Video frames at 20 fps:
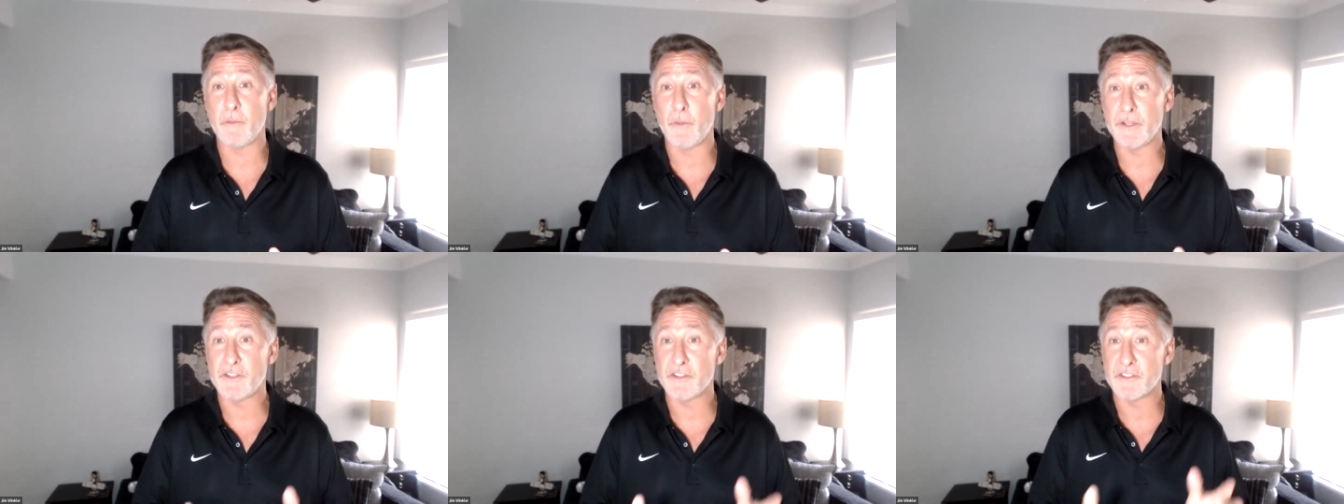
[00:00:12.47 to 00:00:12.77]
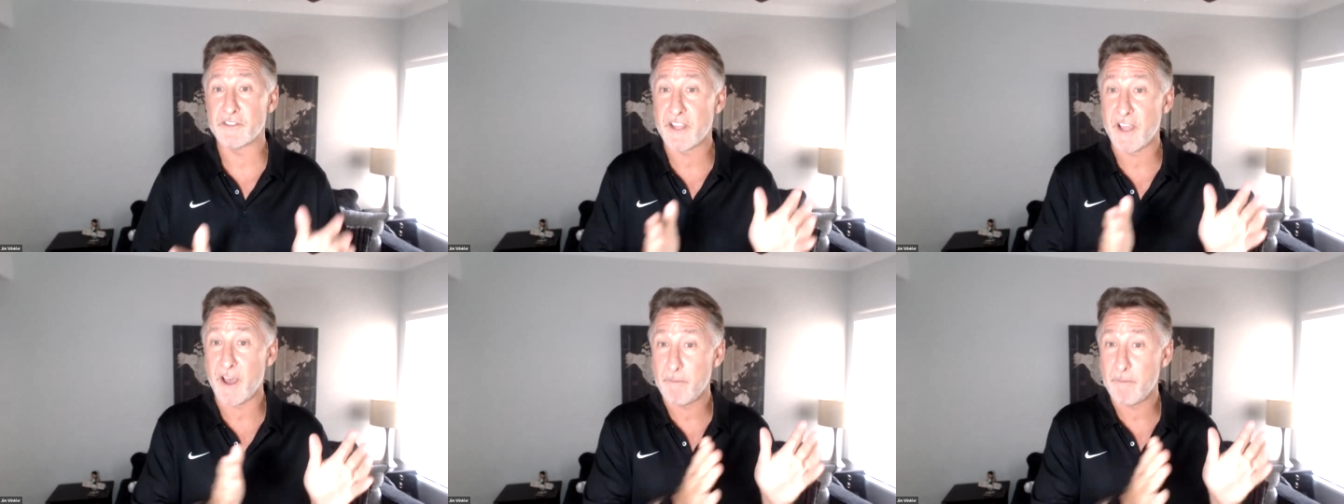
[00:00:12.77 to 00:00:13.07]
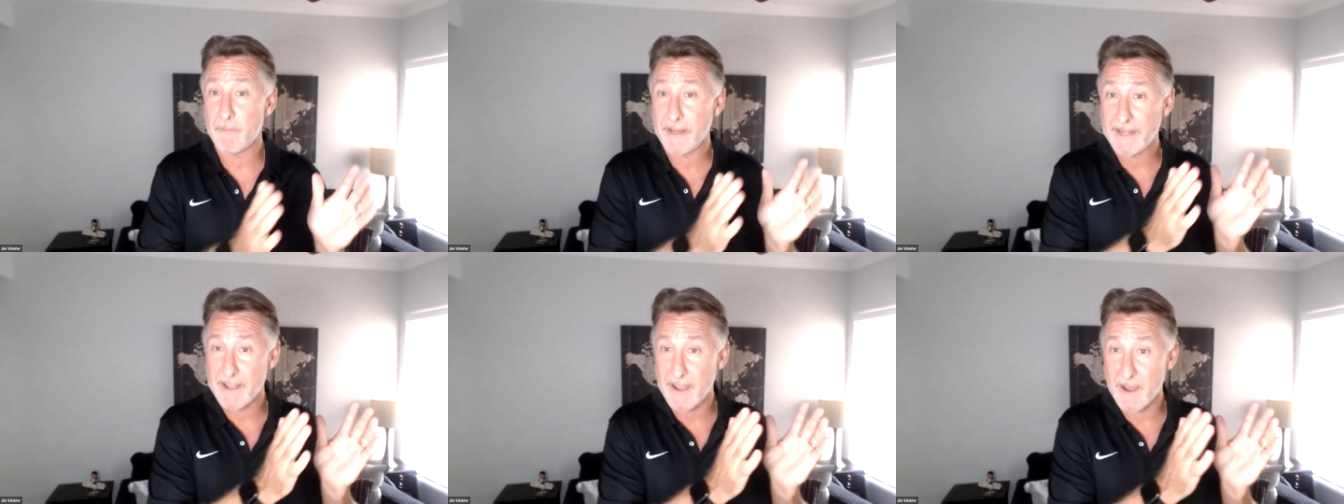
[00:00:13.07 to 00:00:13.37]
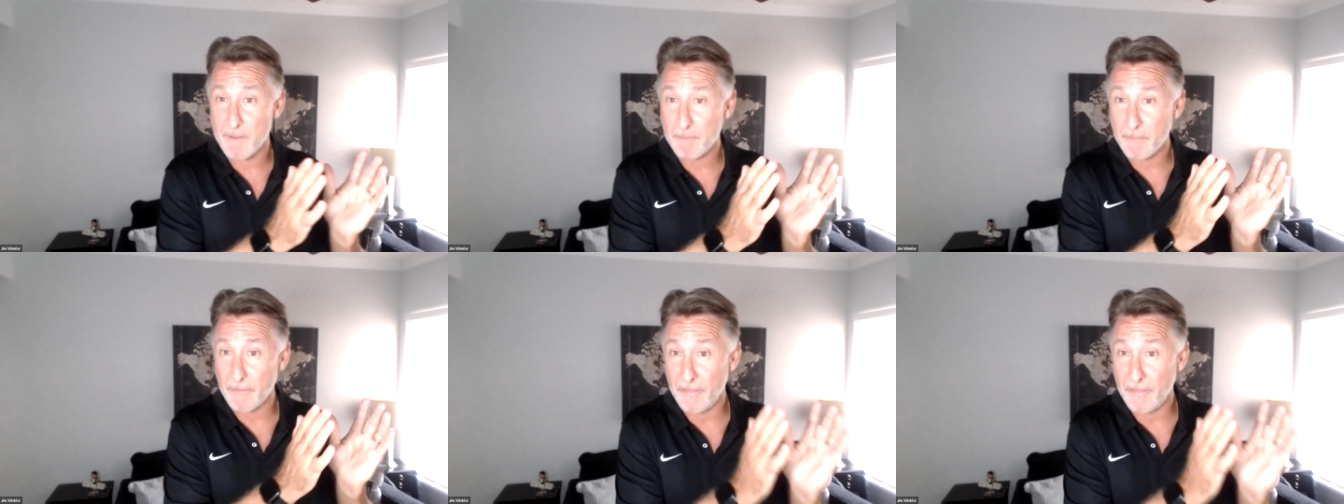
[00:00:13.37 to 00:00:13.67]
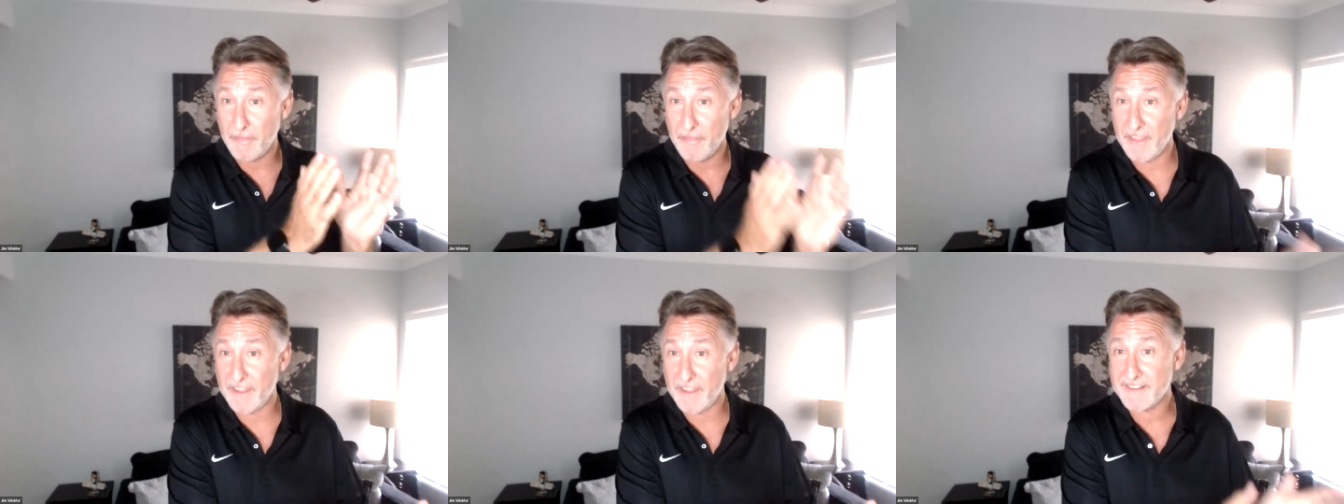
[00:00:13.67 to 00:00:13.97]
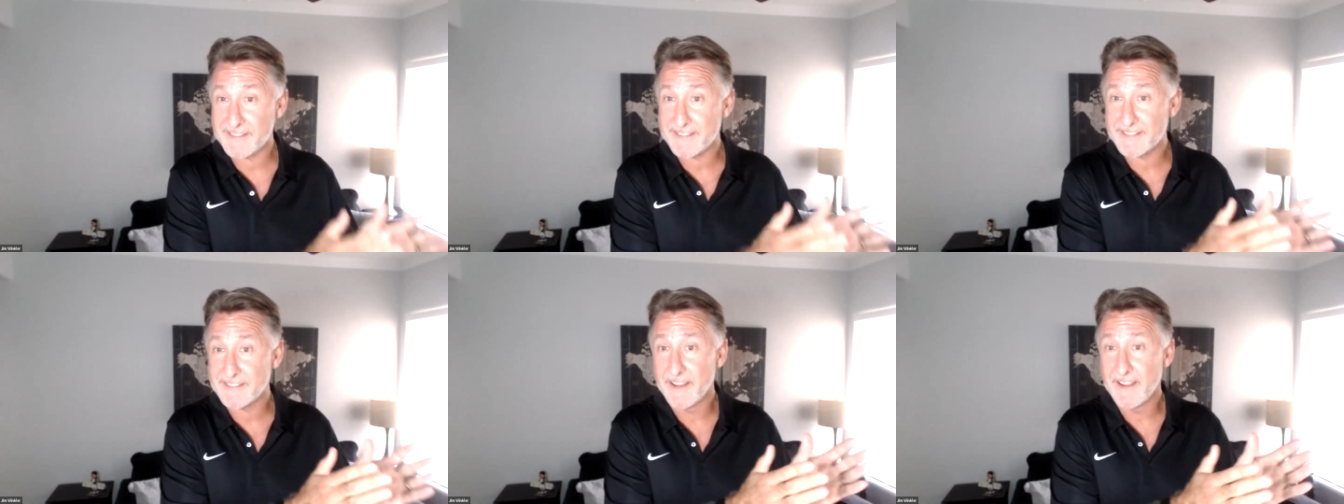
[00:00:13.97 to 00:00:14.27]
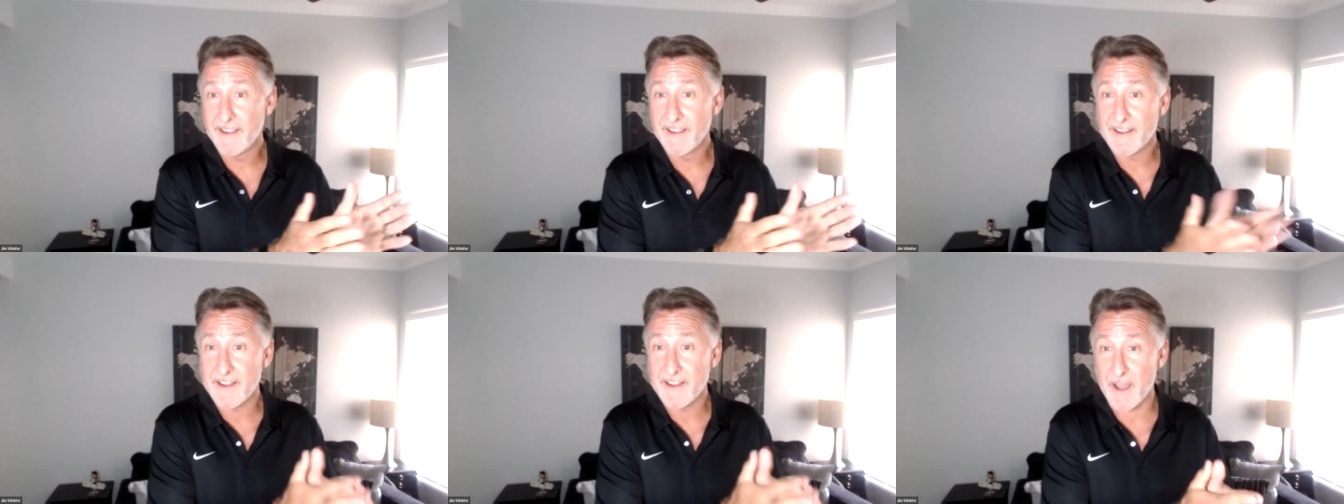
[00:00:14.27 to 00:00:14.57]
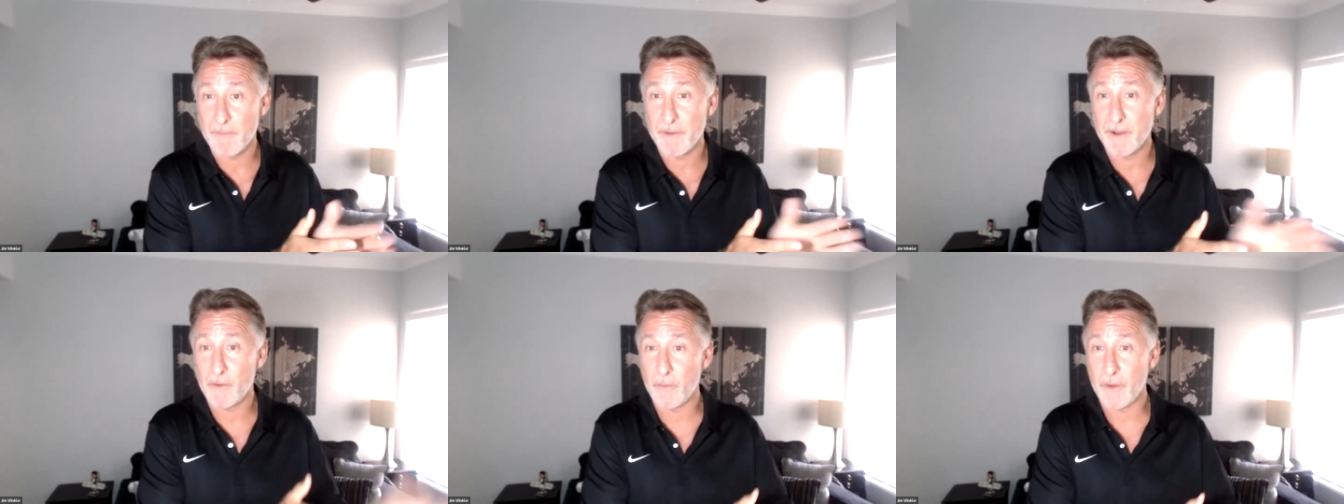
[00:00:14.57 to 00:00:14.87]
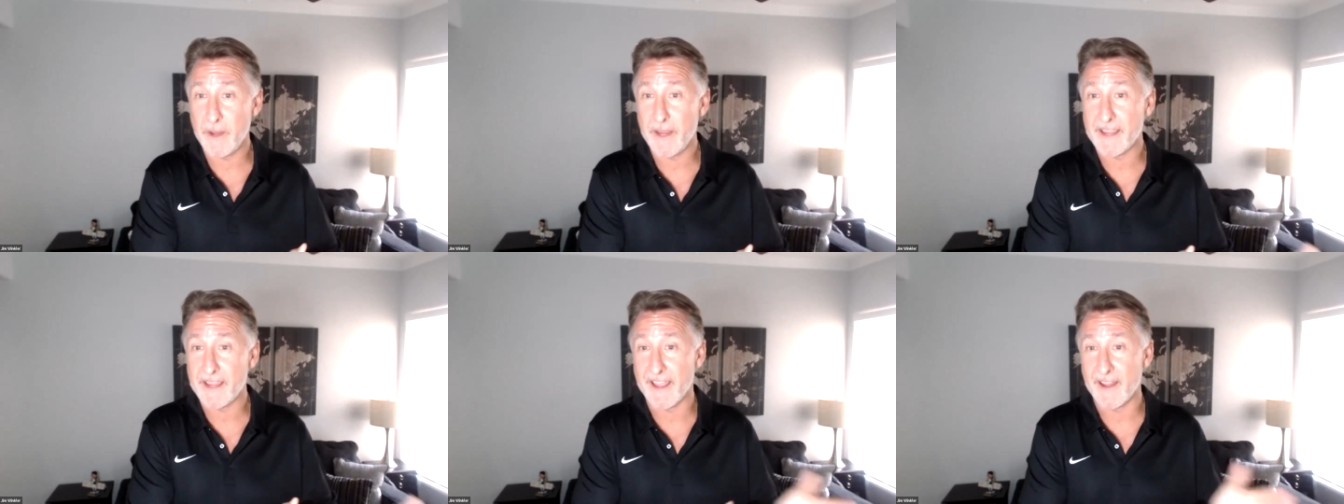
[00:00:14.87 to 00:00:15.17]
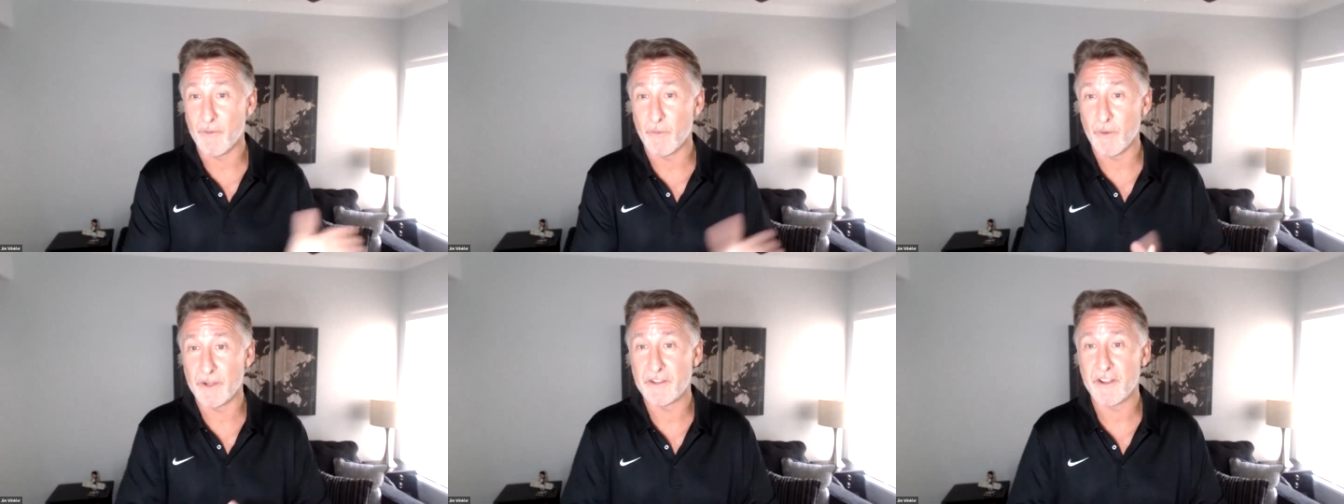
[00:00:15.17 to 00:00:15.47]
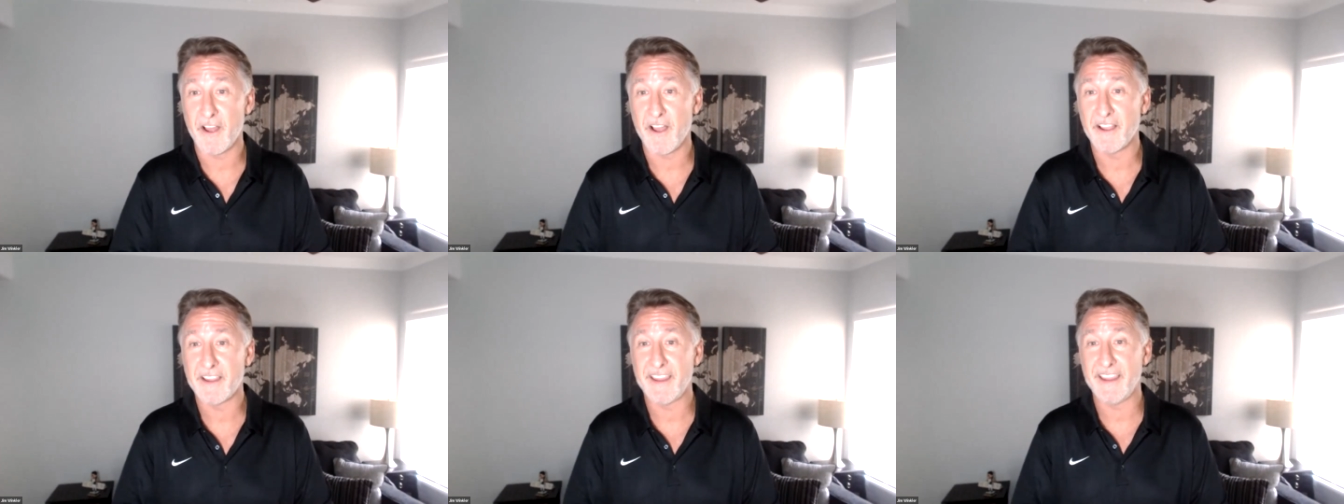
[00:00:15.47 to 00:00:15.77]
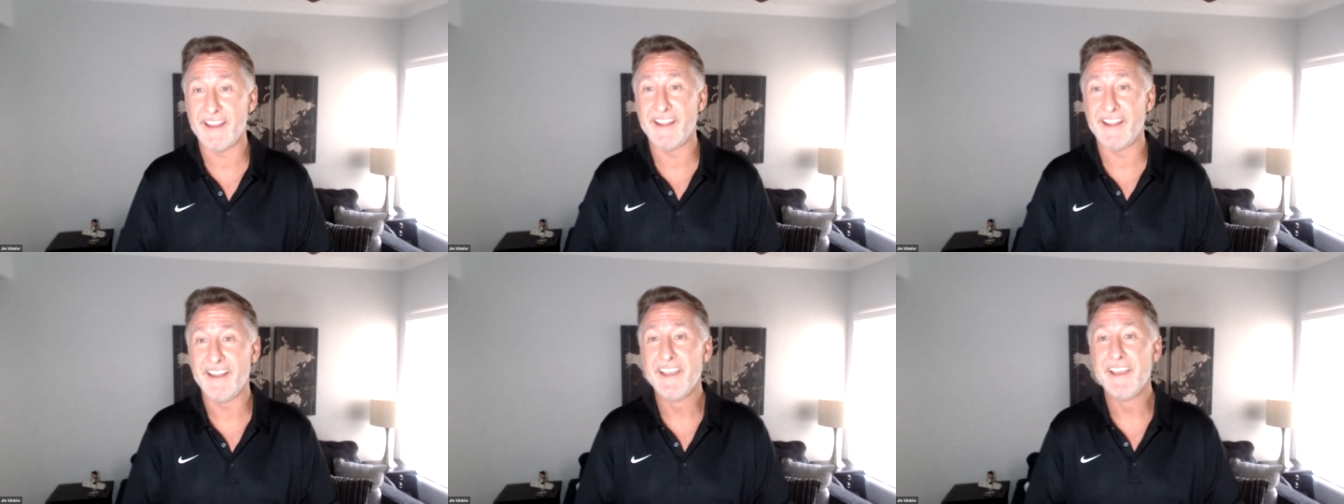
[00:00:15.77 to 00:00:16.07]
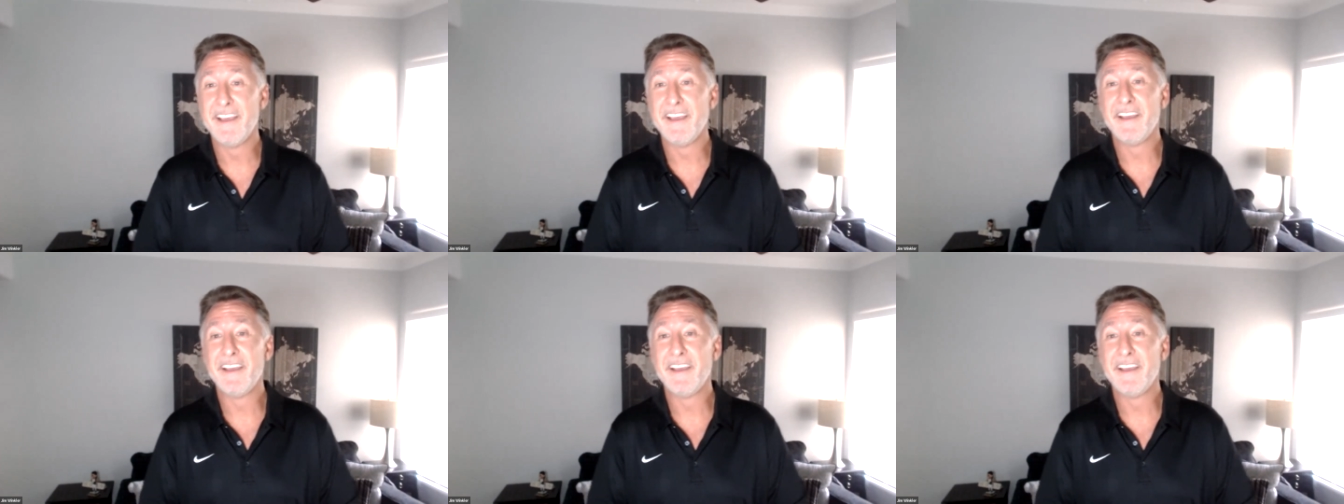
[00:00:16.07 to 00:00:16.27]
which is coming up this coming weekend. We're talking weekend.